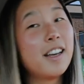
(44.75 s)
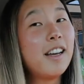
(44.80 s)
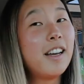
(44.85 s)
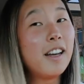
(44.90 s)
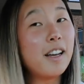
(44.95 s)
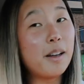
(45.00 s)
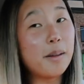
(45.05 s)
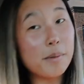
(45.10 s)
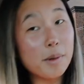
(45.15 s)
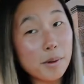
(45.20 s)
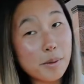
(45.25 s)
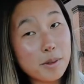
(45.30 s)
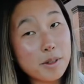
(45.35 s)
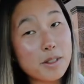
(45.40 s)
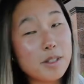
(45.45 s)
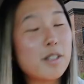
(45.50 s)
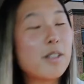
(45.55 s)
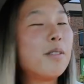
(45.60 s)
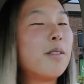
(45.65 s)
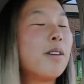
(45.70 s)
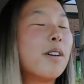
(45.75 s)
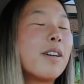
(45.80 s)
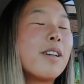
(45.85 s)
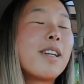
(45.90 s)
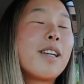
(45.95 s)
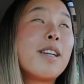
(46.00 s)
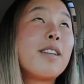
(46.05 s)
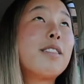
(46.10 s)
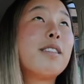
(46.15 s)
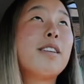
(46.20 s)
um and it wasn't too
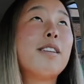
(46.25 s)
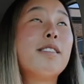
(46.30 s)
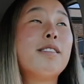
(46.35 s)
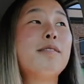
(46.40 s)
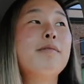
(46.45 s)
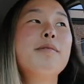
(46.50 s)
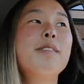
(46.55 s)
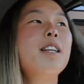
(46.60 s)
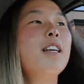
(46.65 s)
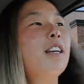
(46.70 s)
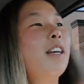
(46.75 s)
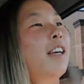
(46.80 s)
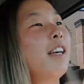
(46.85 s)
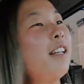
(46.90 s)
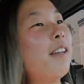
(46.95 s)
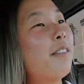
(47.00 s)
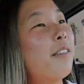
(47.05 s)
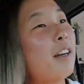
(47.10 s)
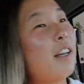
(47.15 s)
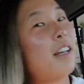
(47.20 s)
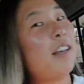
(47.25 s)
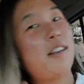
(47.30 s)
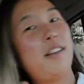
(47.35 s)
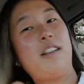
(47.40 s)
dirty so anyway